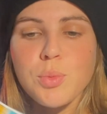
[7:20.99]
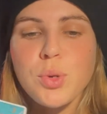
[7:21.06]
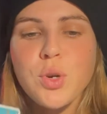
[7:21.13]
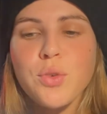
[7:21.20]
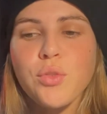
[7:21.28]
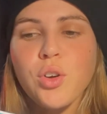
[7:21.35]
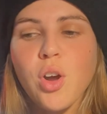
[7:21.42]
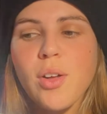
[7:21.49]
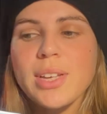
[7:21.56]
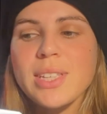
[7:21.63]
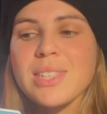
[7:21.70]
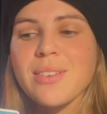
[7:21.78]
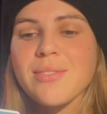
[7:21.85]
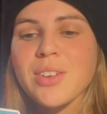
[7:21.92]
But overall,
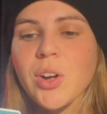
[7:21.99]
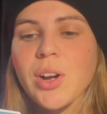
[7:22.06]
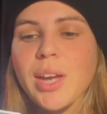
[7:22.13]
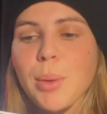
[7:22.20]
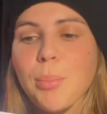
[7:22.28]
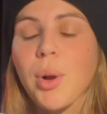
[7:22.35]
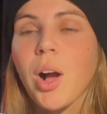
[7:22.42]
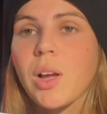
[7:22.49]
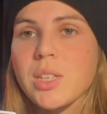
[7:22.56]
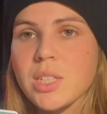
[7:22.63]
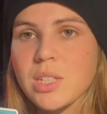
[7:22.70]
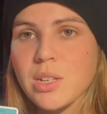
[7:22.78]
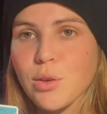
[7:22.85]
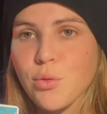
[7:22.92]
it's a very
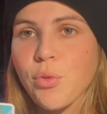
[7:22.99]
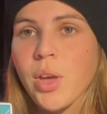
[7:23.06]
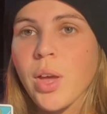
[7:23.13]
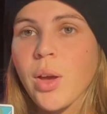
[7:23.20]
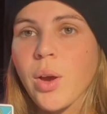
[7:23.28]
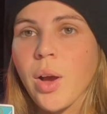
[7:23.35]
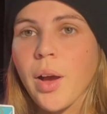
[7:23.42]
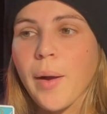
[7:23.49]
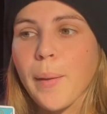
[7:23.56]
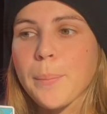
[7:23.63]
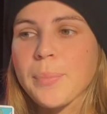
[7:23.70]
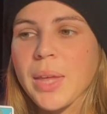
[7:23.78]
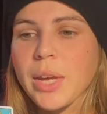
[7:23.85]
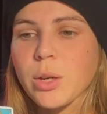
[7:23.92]
positive
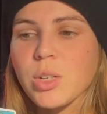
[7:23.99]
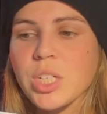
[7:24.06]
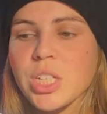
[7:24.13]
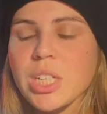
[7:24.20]
um, energy.